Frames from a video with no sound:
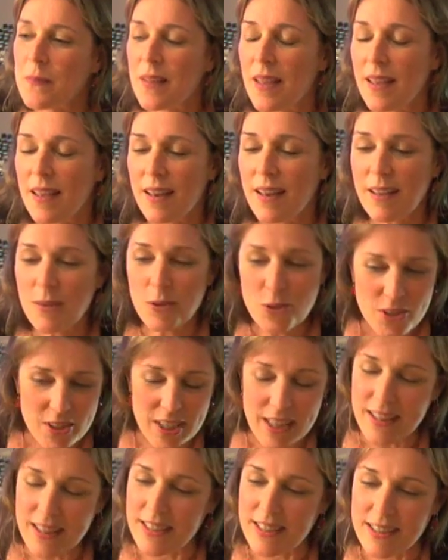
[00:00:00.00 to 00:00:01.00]
And I will
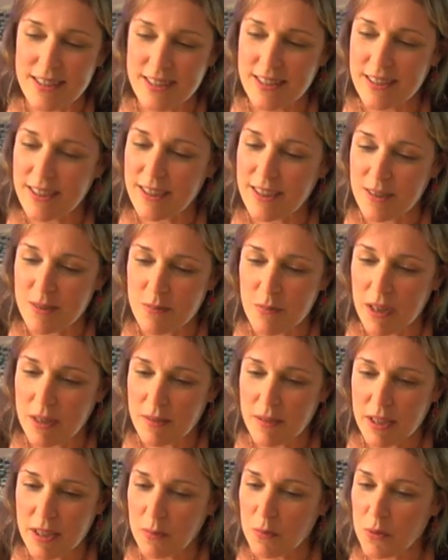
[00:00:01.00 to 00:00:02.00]
say this, I
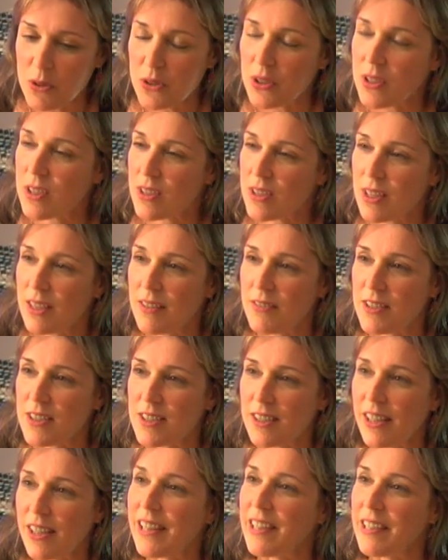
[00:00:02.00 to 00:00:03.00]
think music saved
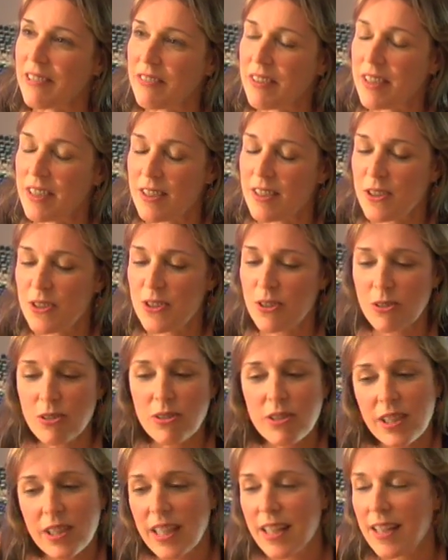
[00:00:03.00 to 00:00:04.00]
his life, and it
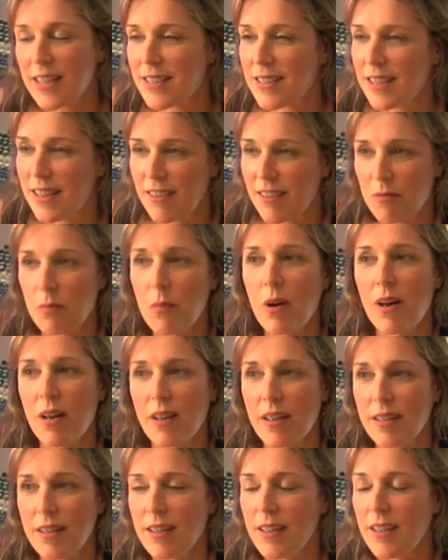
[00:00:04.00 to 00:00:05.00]
certainly has saved
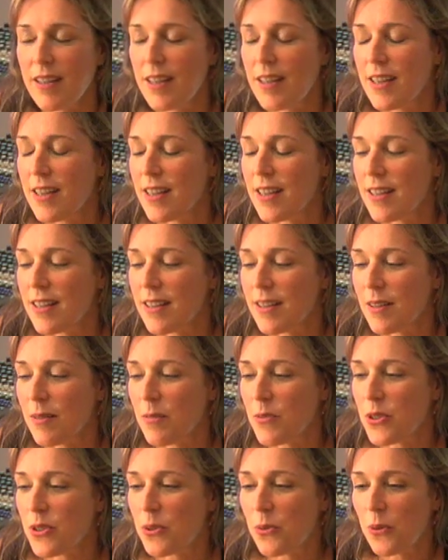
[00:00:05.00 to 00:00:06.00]
mine.
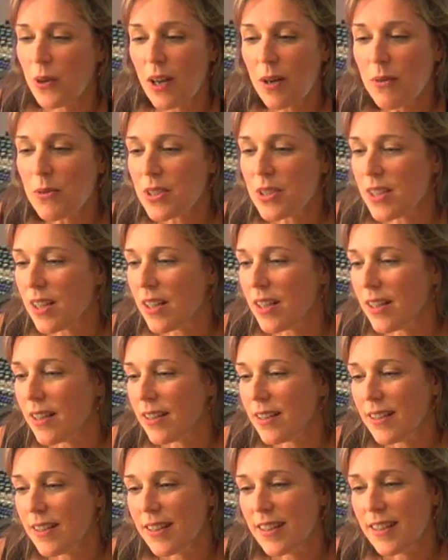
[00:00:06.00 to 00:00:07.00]
So what I would
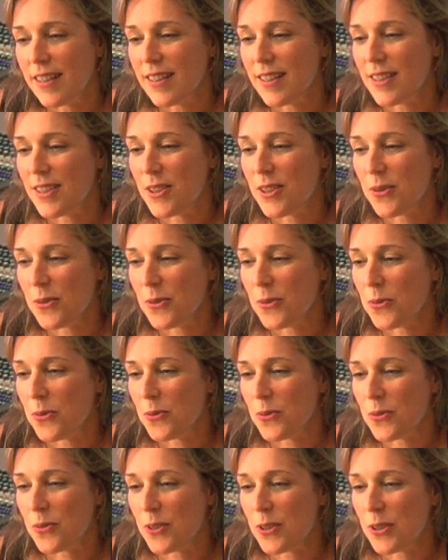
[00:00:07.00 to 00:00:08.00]
say
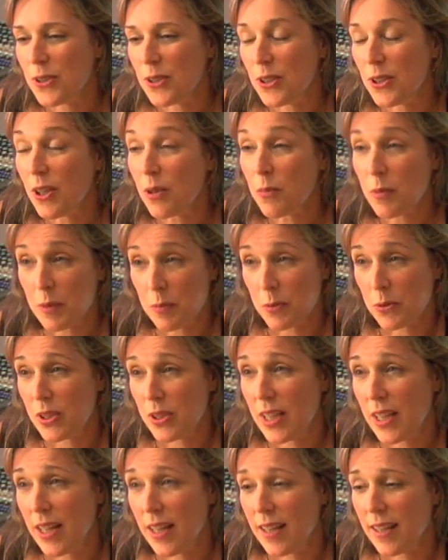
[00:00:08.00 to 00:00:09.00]
to young people
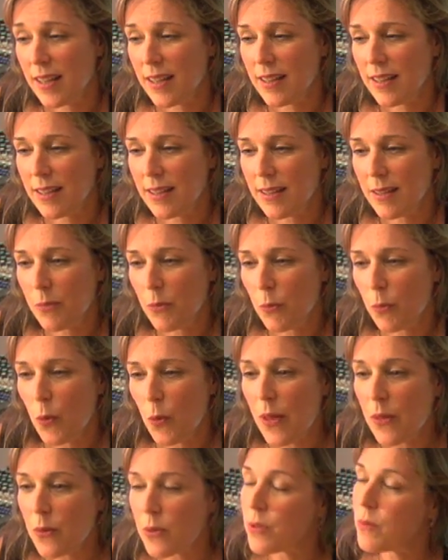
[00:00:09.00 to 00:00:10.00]
today,
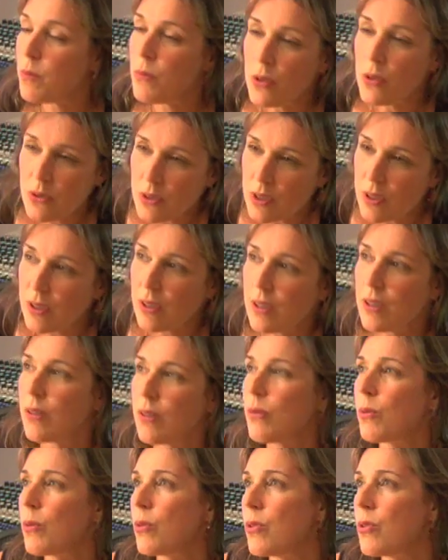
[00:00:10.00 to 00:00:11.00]
whether it's music
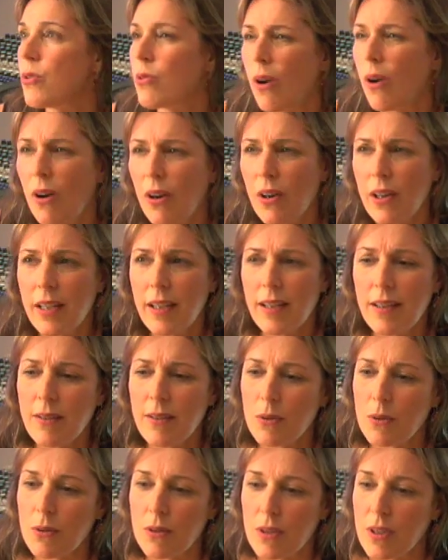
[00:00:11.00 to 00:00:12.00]
or drawing
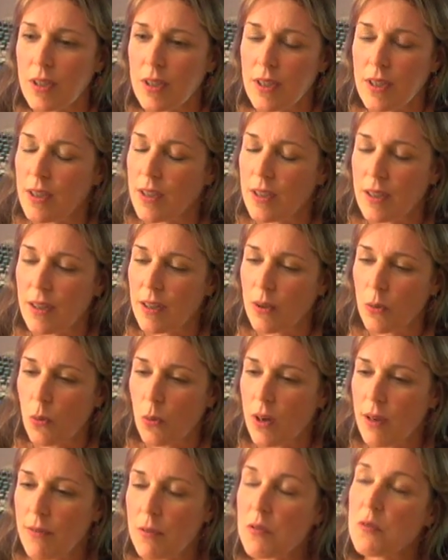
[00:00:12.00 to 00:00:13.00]
or
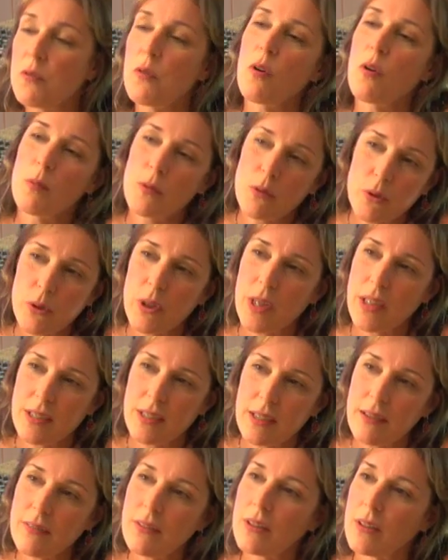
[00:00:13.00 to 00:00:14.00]
whatever form of
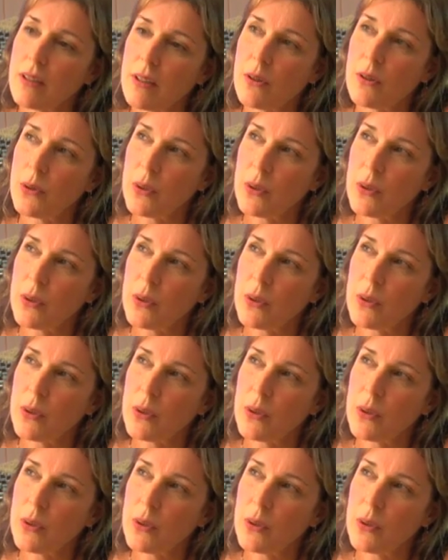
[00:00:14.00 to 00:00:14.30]
creativity,